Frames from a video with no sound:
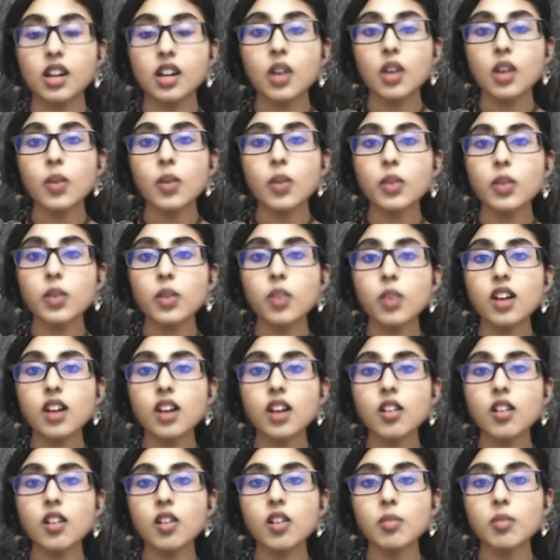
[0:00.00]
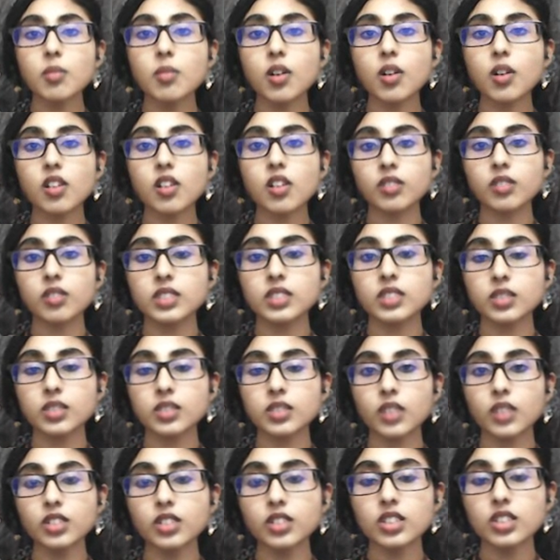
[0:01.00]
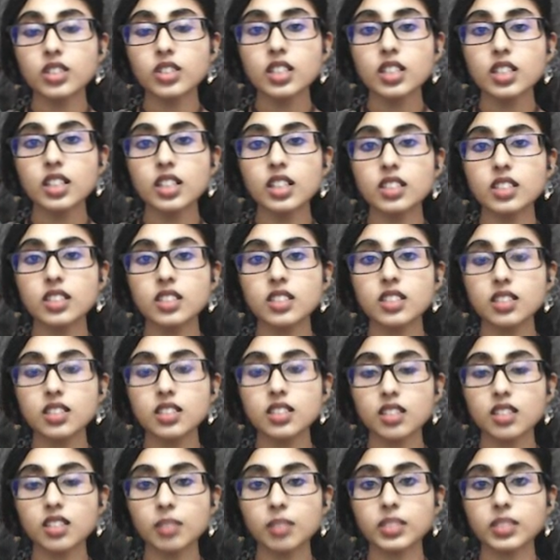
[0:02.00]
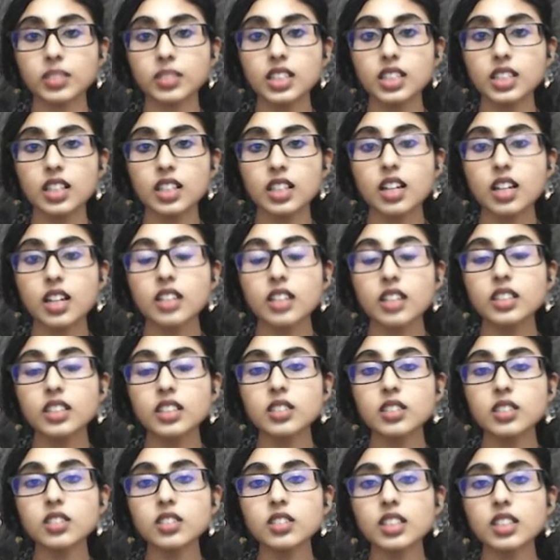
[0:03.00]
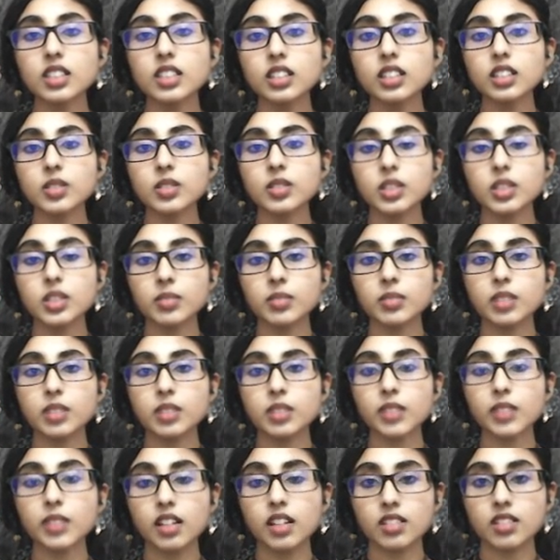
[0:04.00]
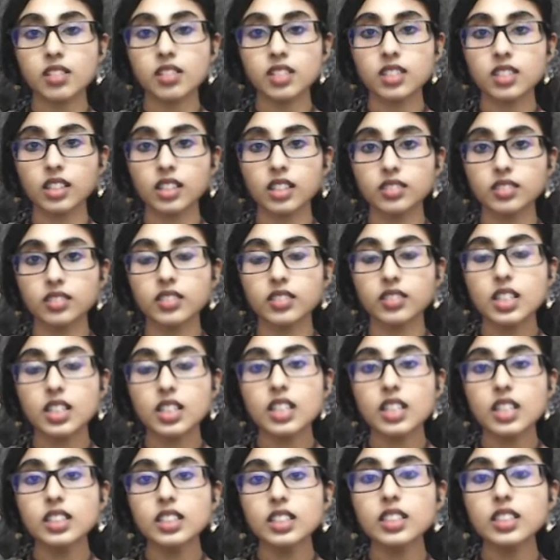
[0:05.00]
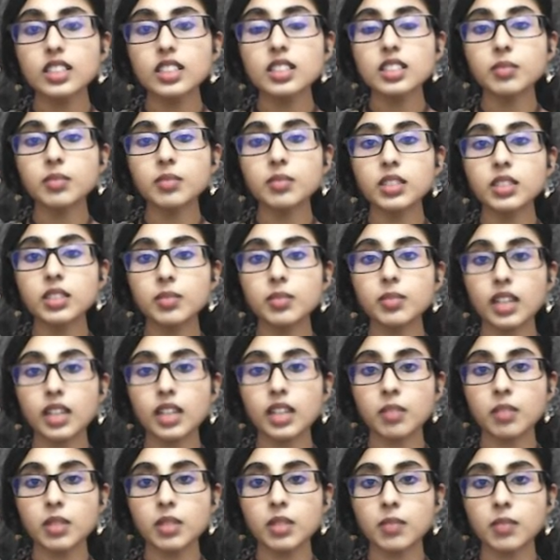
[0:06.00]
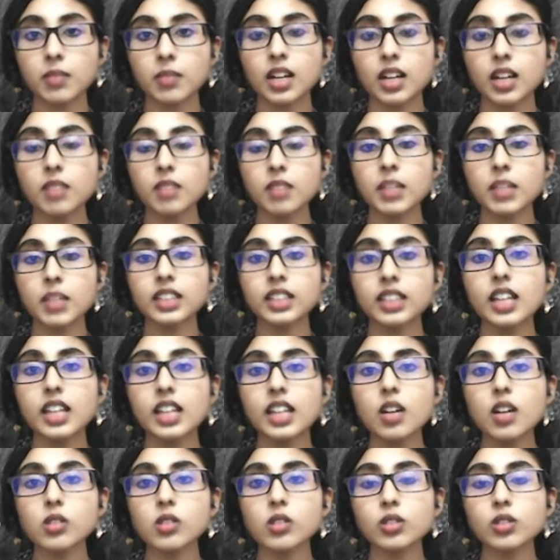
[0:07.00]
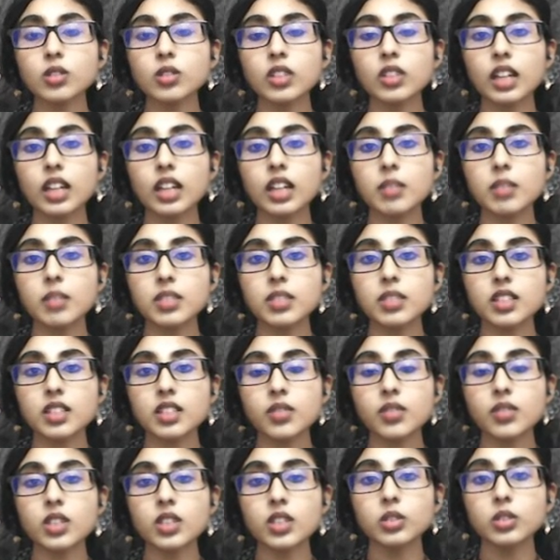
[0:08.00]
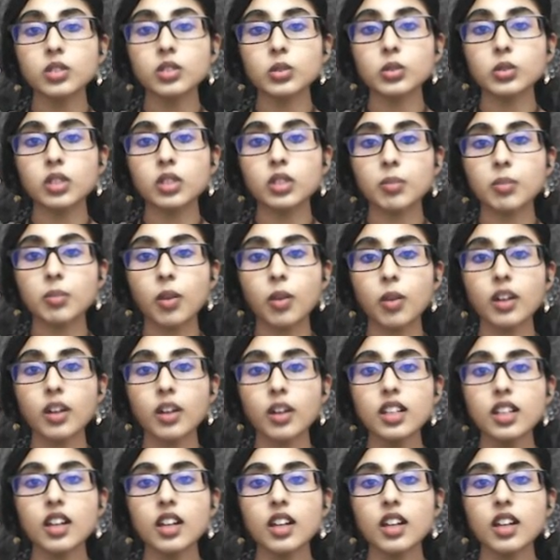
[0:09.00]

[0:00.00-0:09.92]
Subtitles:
When one or more of these functions is disrupted, dissociative symptoms can result. These symptoms can be mild, but they also can be severe to the point